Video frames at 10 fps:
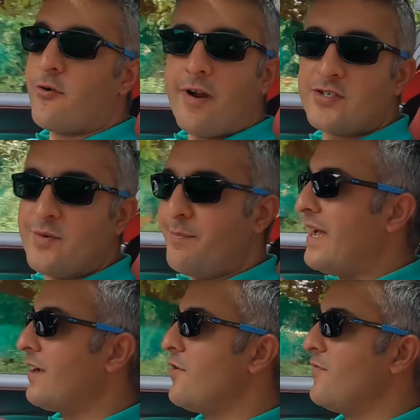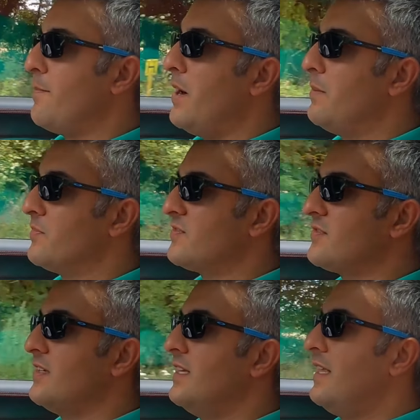crash and bang over
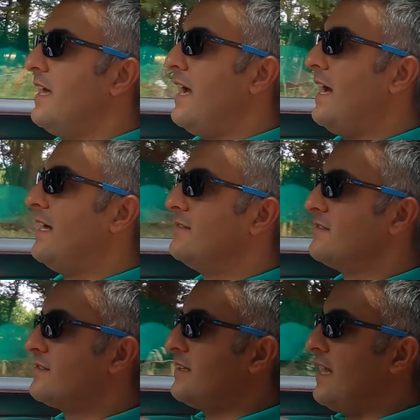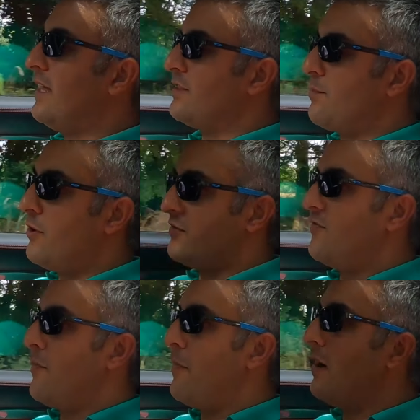bumps, and at the press
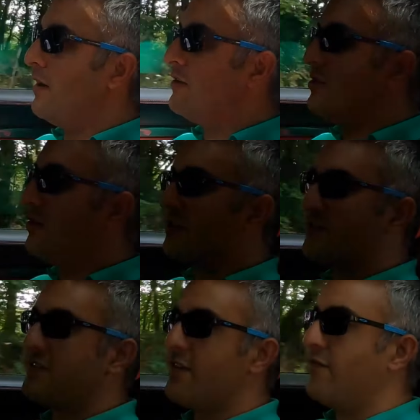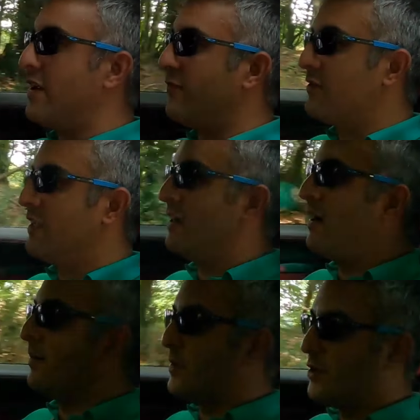of a button you can stiffen everything
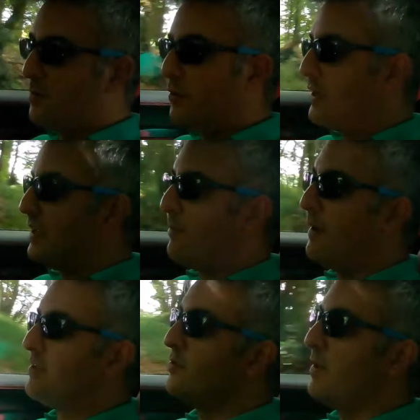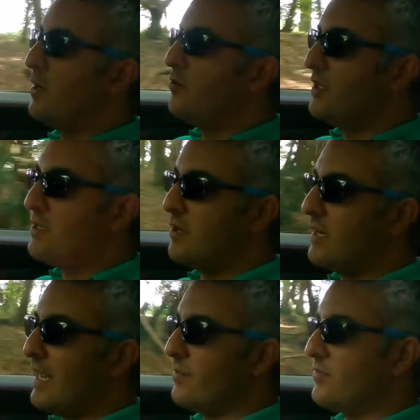up, you can put it in manual mode, and you
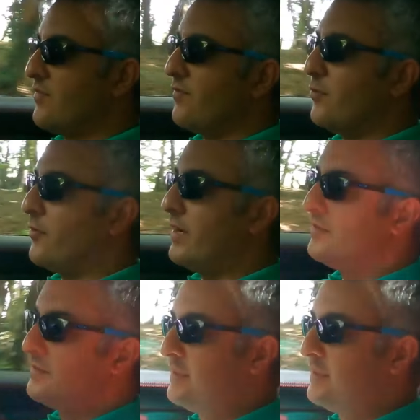can absolutely floor it.